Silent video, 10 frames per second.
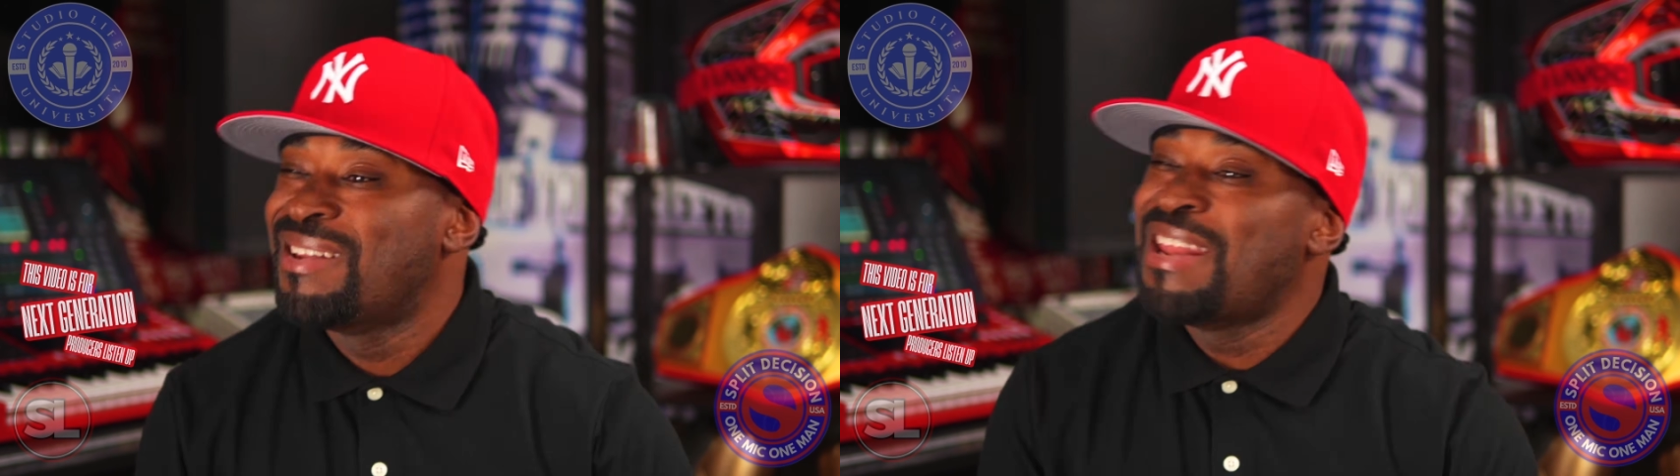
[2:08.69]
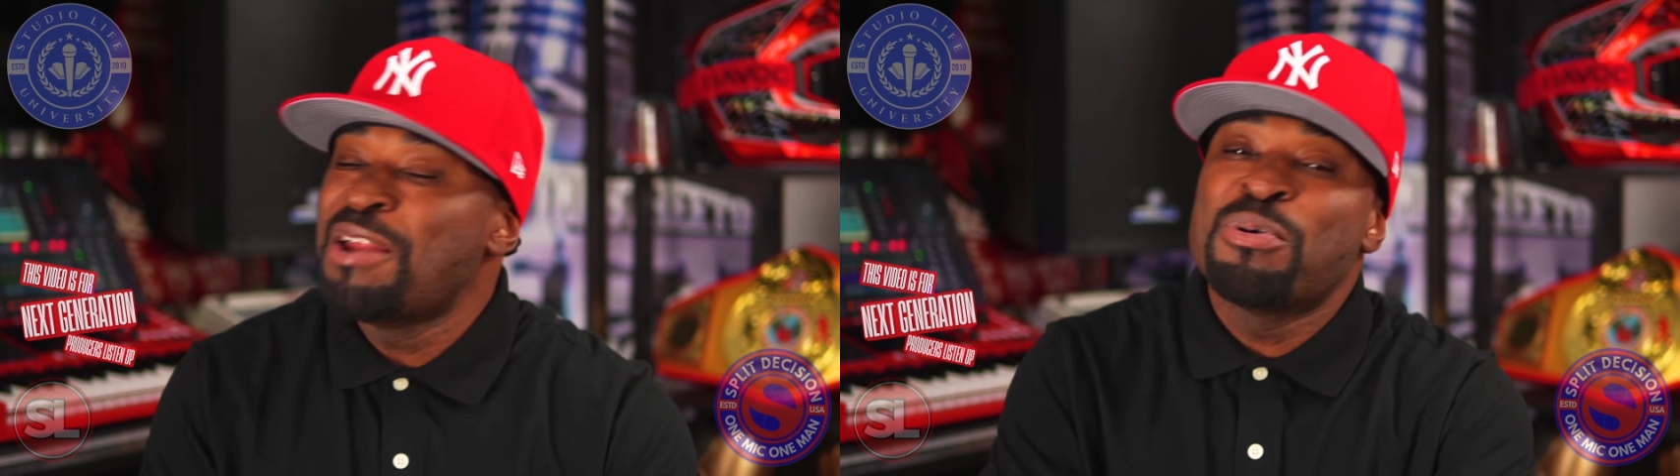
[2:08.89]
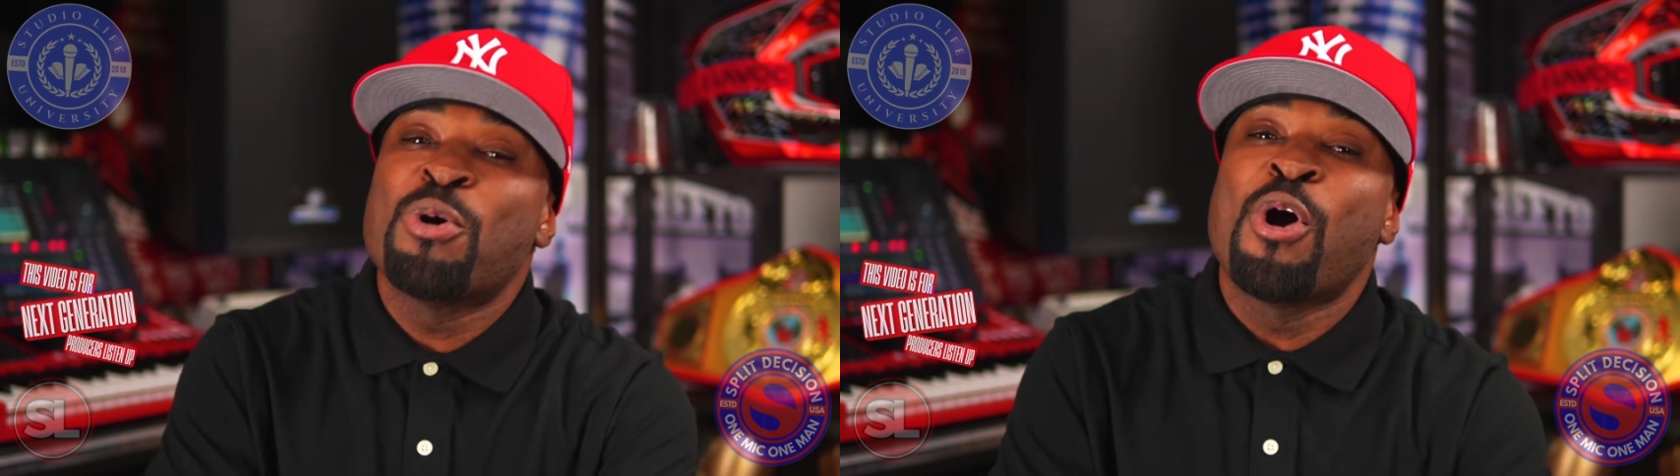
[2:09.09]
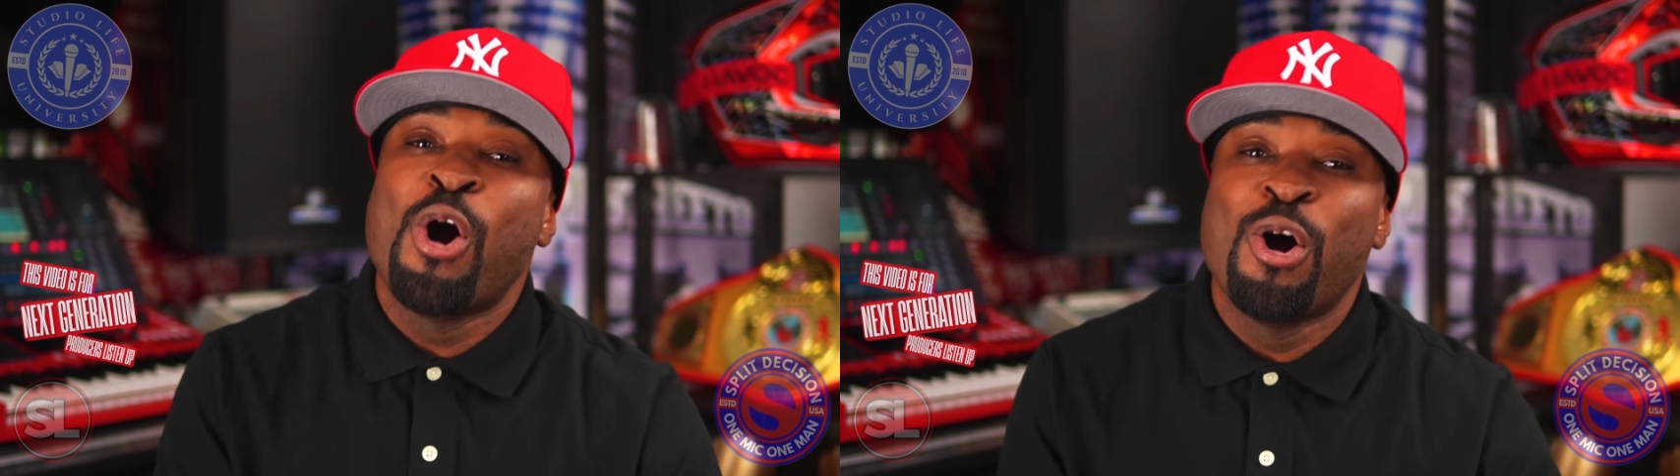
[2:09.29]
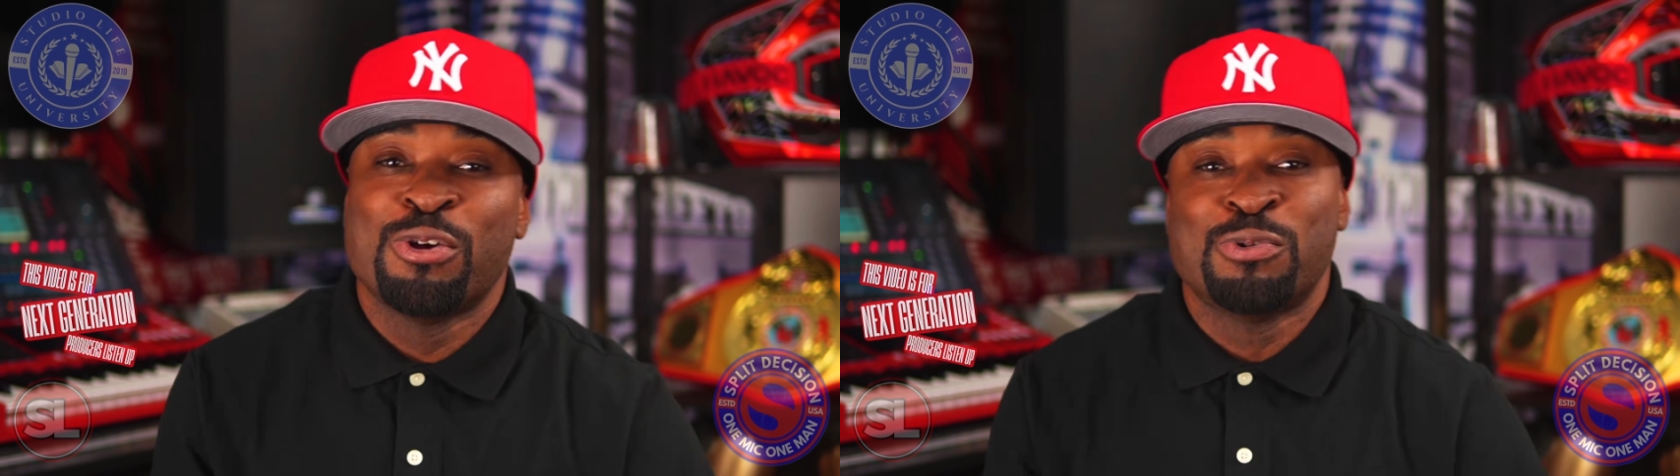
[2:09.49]
They broke
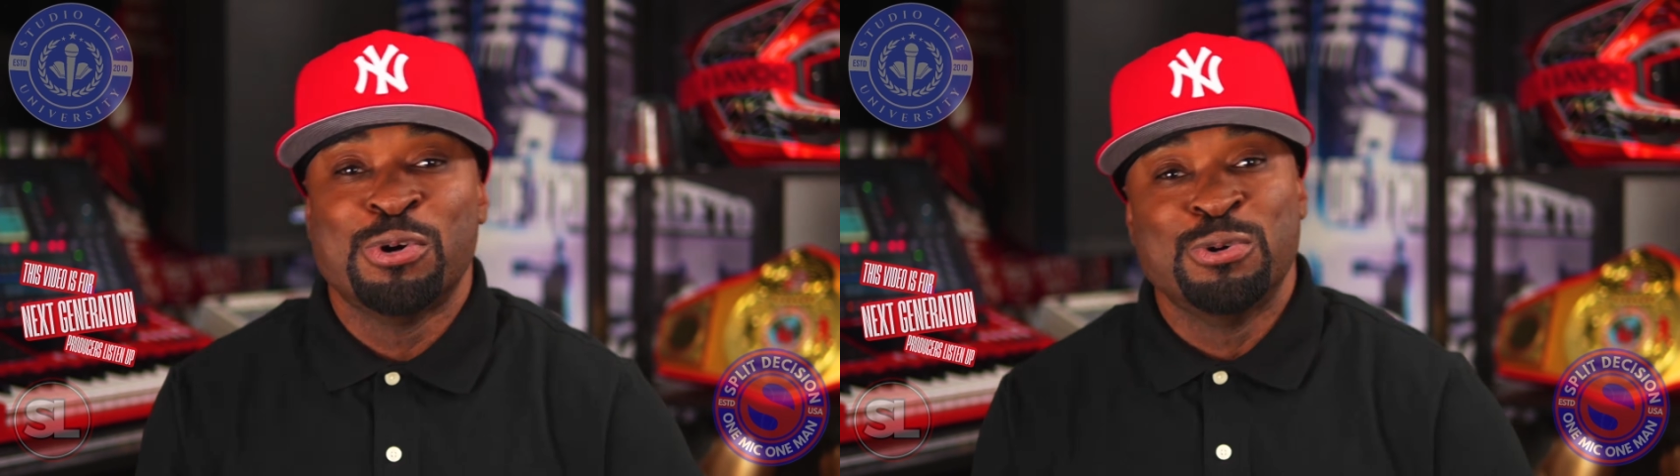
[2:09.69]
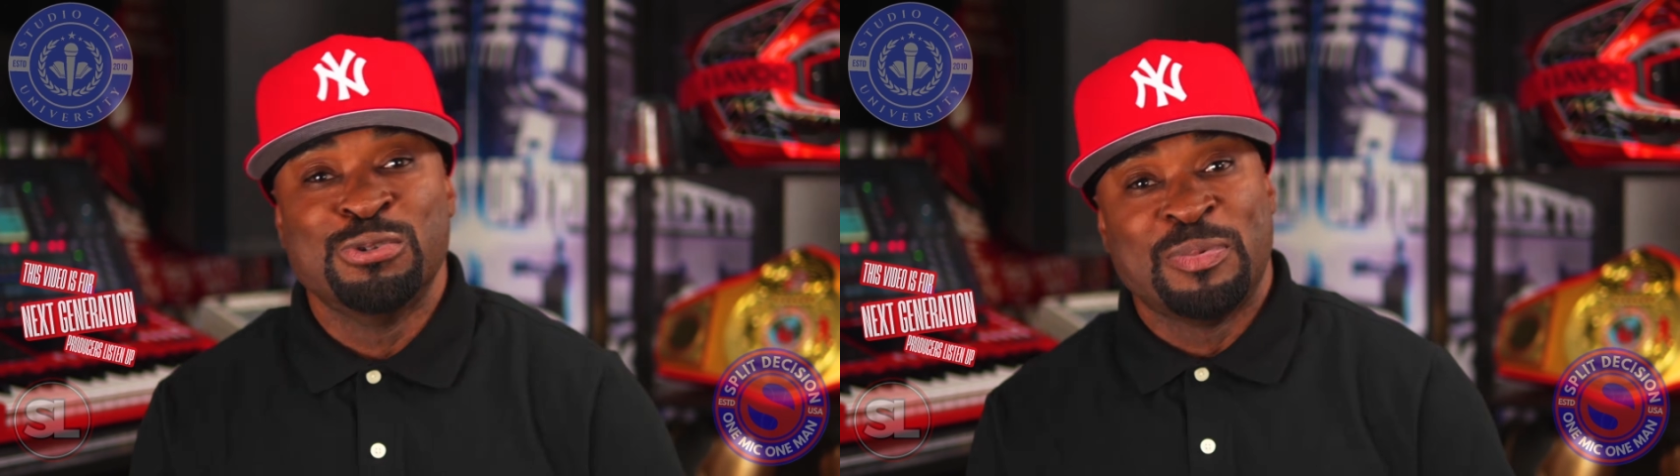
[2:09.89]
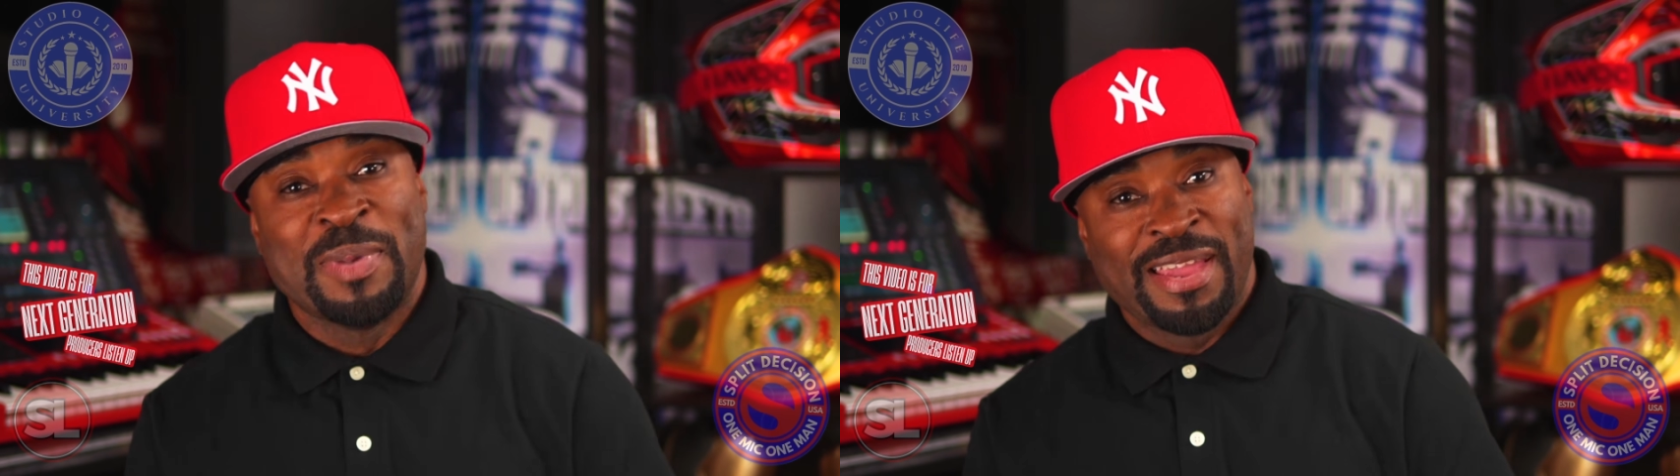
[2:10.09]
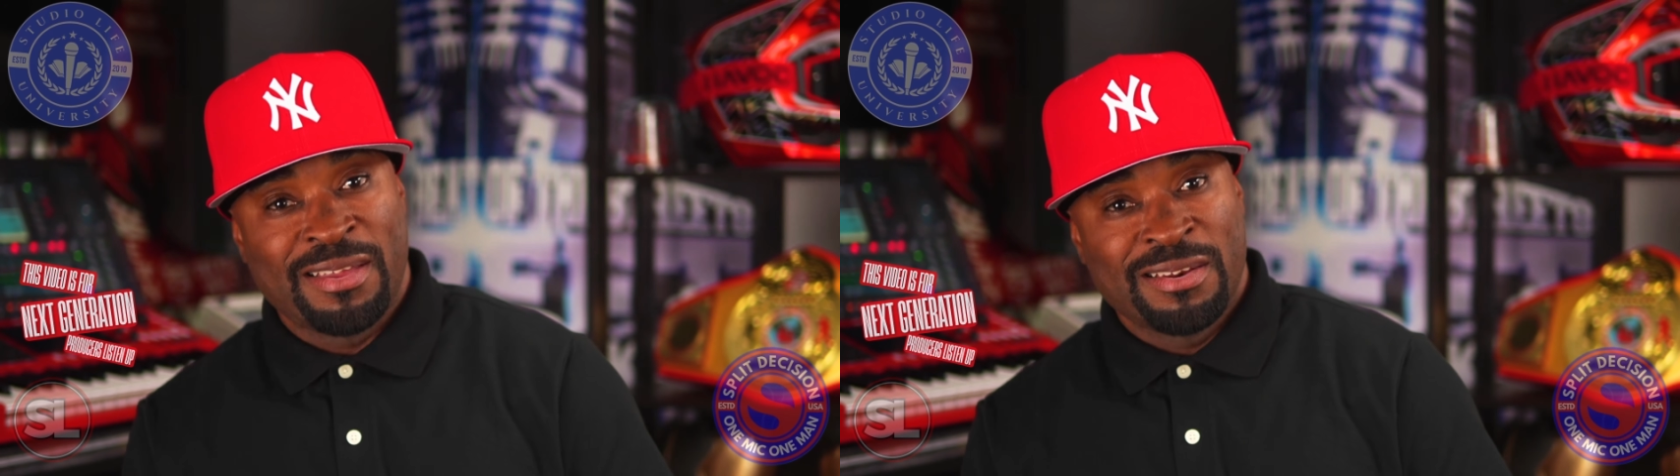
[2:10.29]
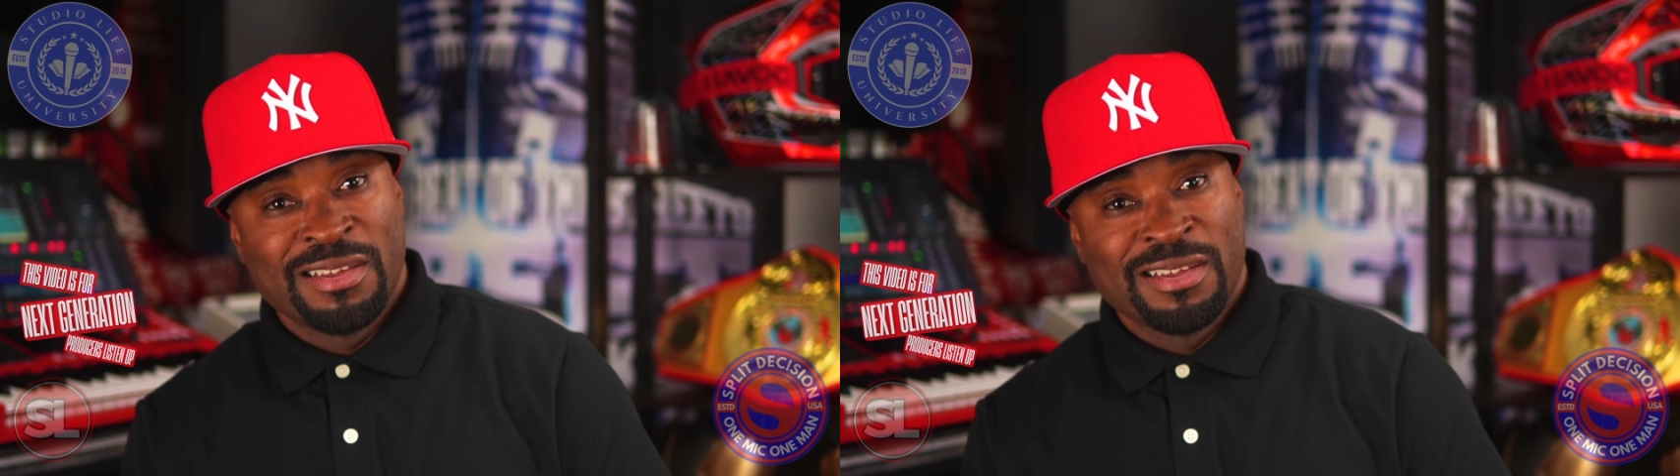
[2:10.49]
all the rules, man.